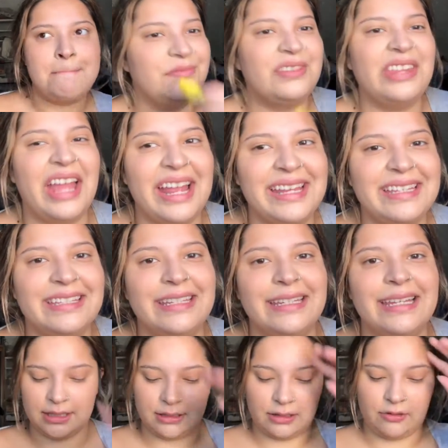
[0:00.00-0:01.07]
90.
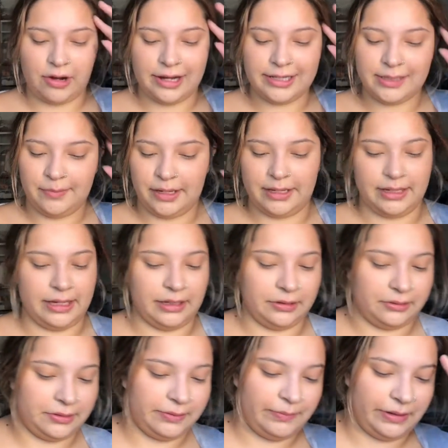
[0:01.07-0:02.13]
It grinds my
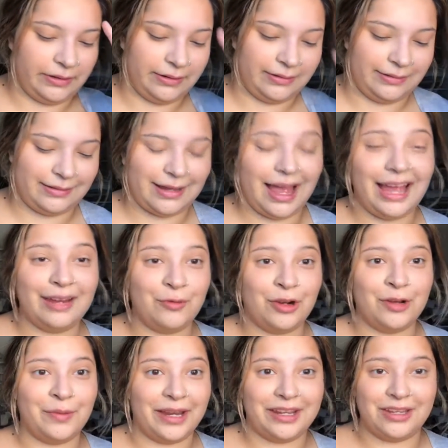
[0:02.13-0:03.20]
gears because I want
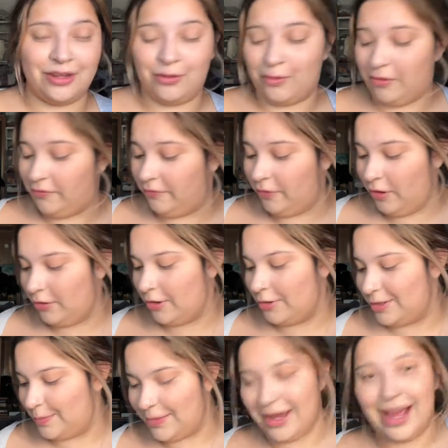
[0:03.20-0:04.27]
to buy cute fall
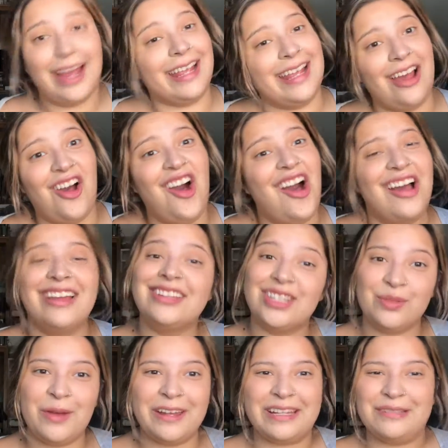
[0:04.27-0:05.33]
clothes, but I get hot and
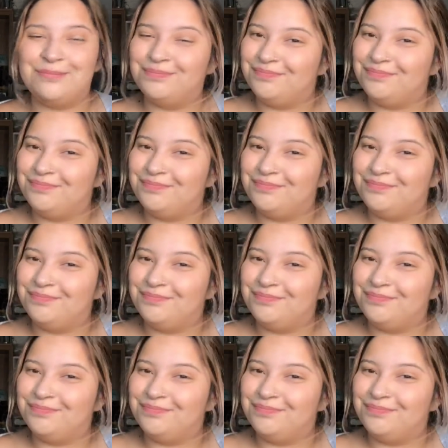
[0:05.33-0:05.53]
sweaty.